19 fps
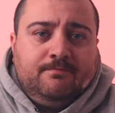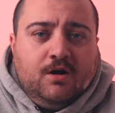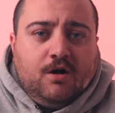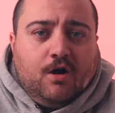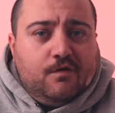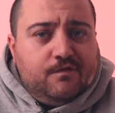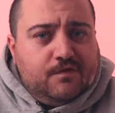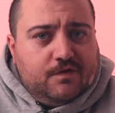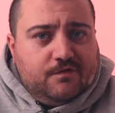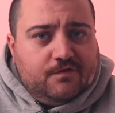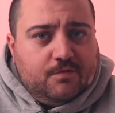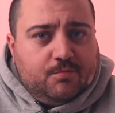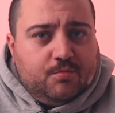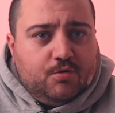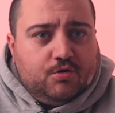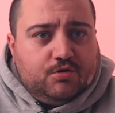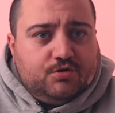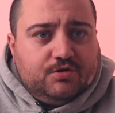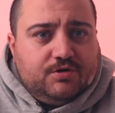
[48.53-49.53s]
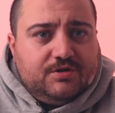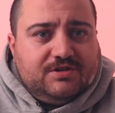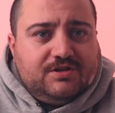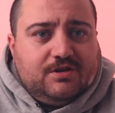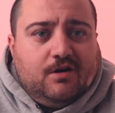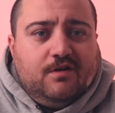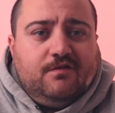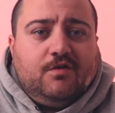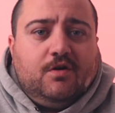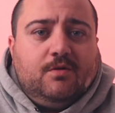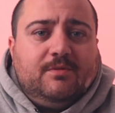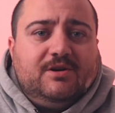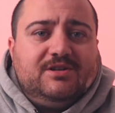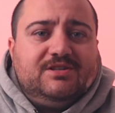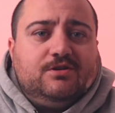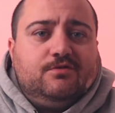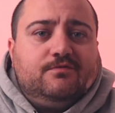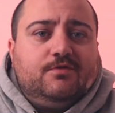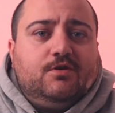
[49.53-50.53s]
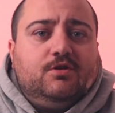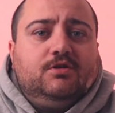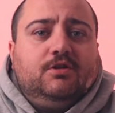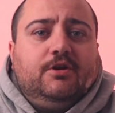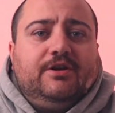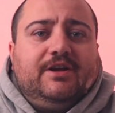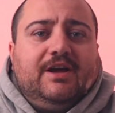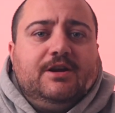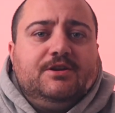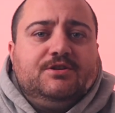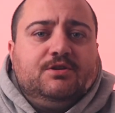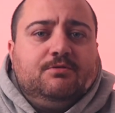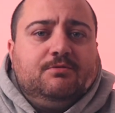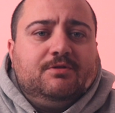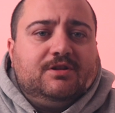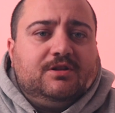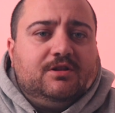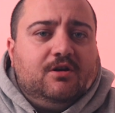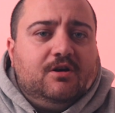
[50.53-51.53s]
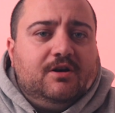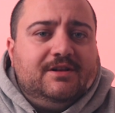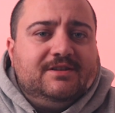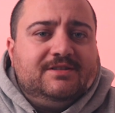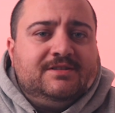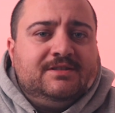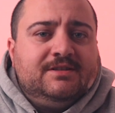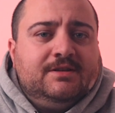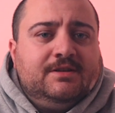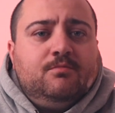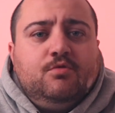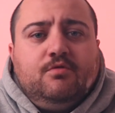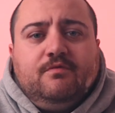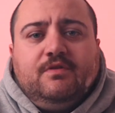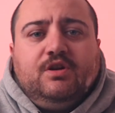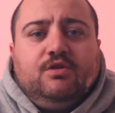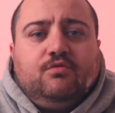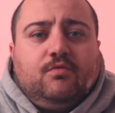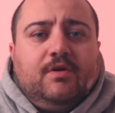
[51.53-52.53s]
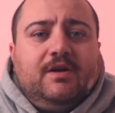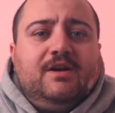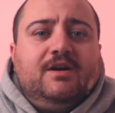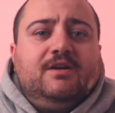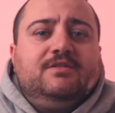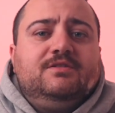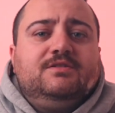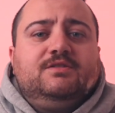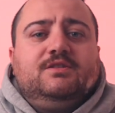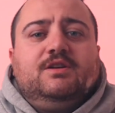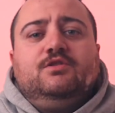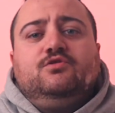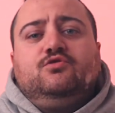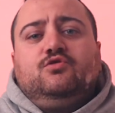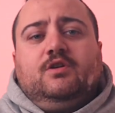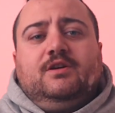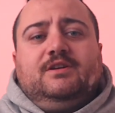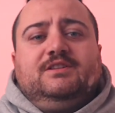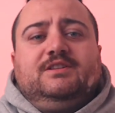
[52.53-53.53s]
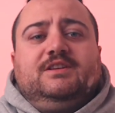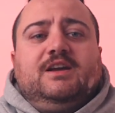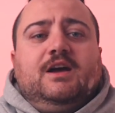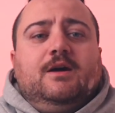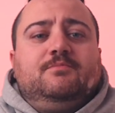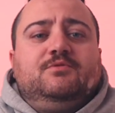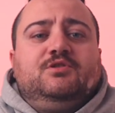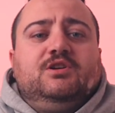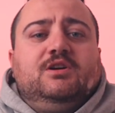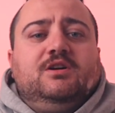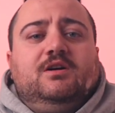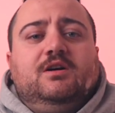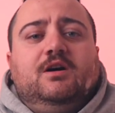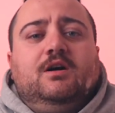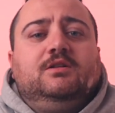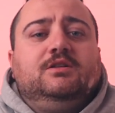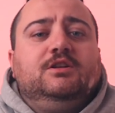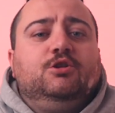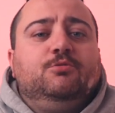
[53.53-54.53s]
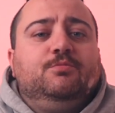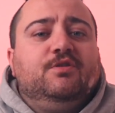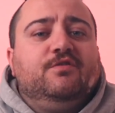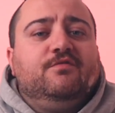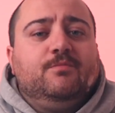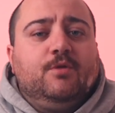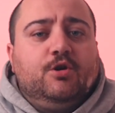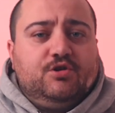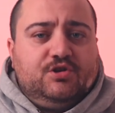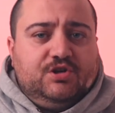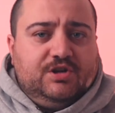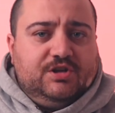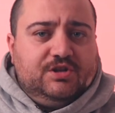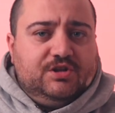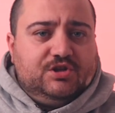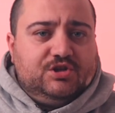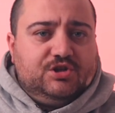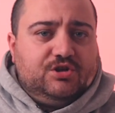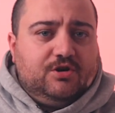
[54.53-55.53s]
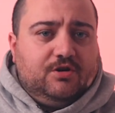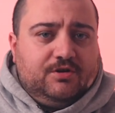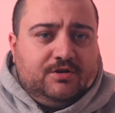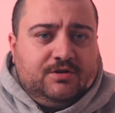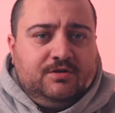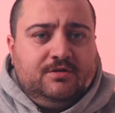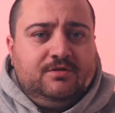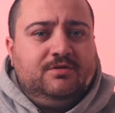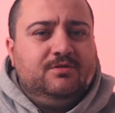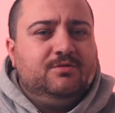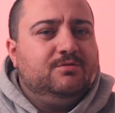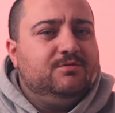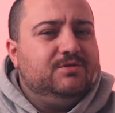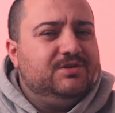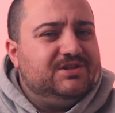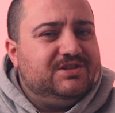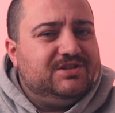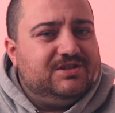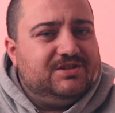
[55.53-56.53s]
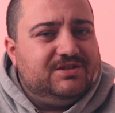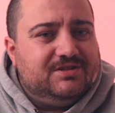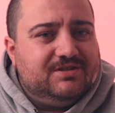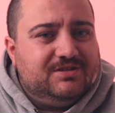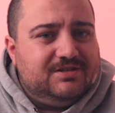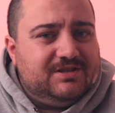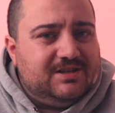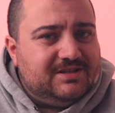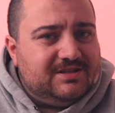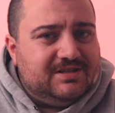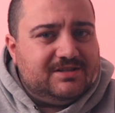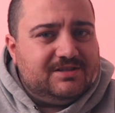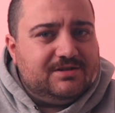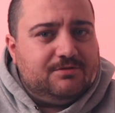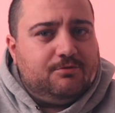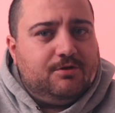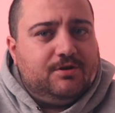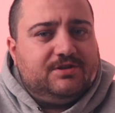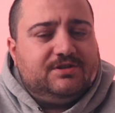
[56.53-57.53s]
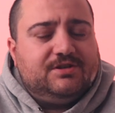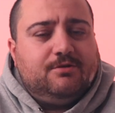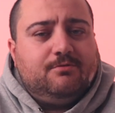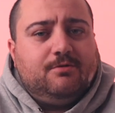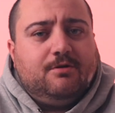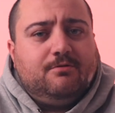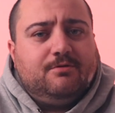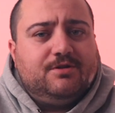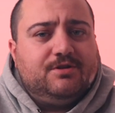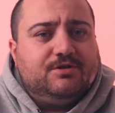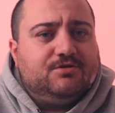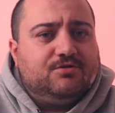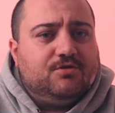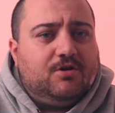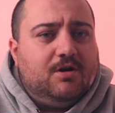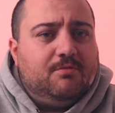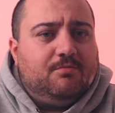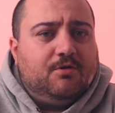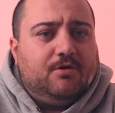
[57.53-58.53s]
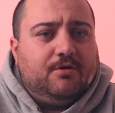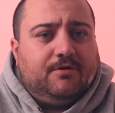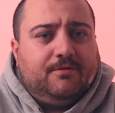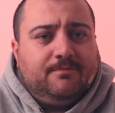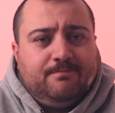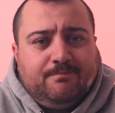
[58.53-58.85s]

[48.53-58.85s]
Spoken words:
Often for portraits, I find myself on location with clients, moving around and trying to capture a little bit of motion in the shot, which just doesn't work so well with a tripod.